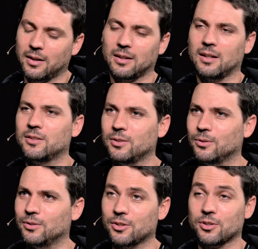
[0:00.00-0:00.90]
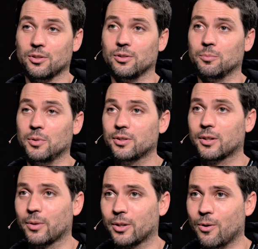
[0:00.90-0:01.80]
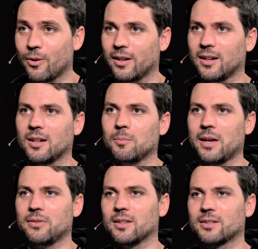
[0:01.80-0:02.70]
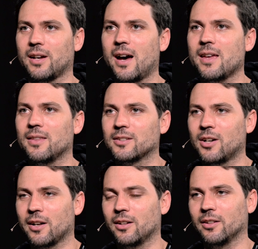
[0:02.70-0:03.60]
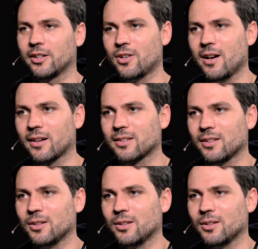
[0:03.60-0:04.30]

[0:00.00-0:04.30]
to get into digital music recording and met this guy that taught electronics at a